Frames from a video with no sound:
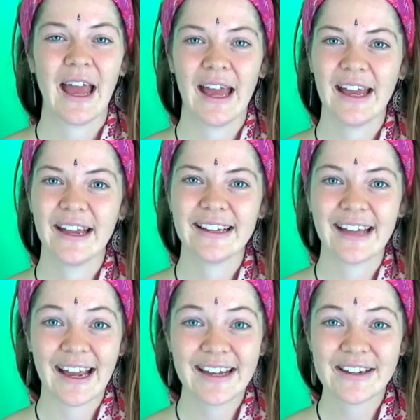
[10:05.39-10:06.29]
And
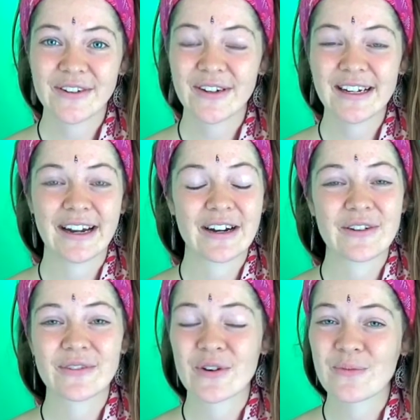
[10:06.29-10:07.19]
I agree,
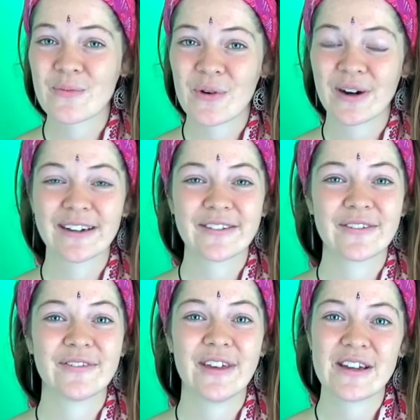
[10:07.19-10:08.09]
there were more
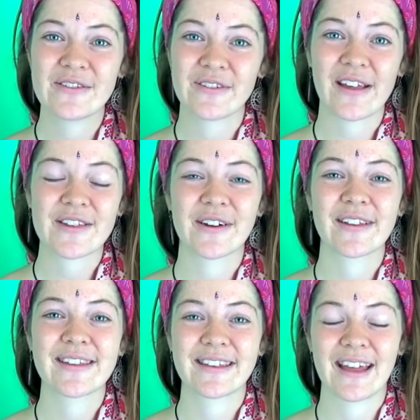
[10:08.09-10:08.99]
vegan
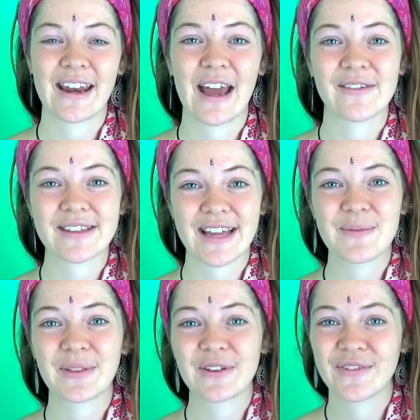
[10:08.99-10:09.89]
restaurants than I was
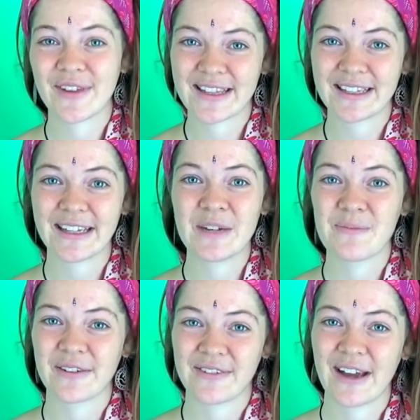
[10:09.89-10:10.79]
able to visit in the
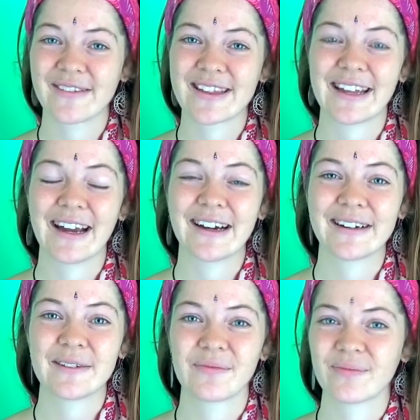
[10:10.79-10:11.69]
month I was
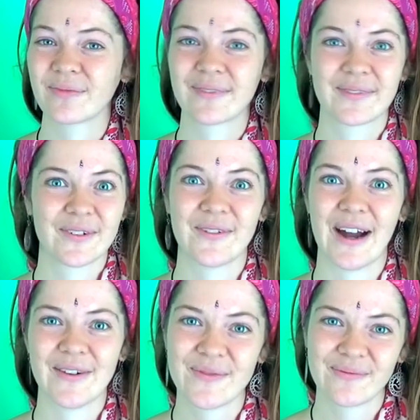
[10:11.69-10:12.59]
there.
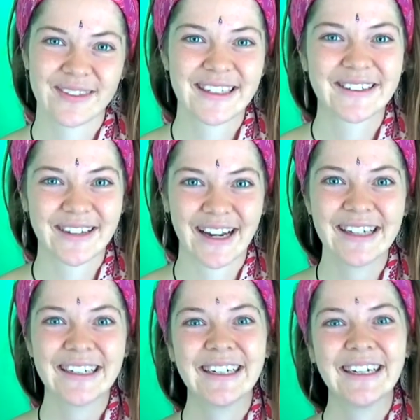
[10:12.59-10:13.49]
Wow, right?